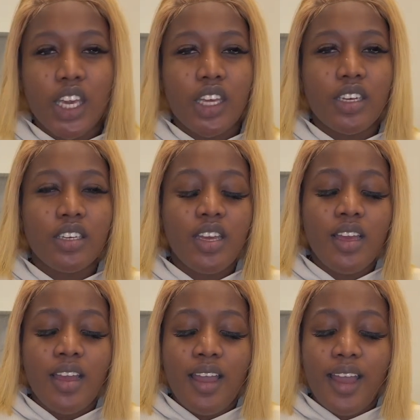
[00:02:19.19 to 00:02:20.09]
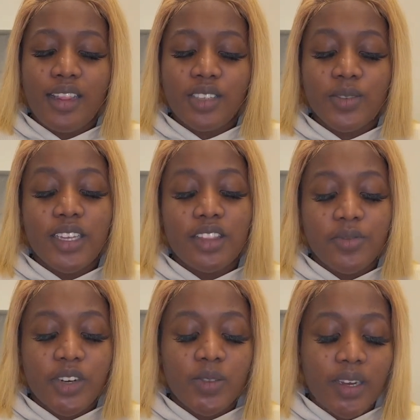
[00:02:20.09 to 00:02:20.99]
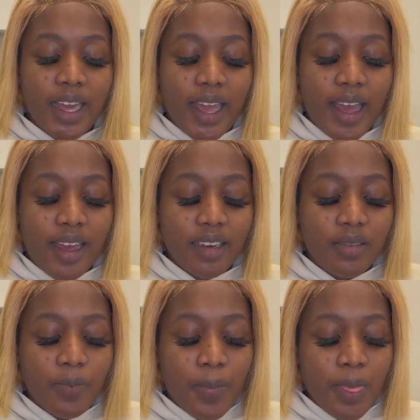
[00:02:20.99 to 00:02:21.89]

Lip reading: here, and this was like the first one I had.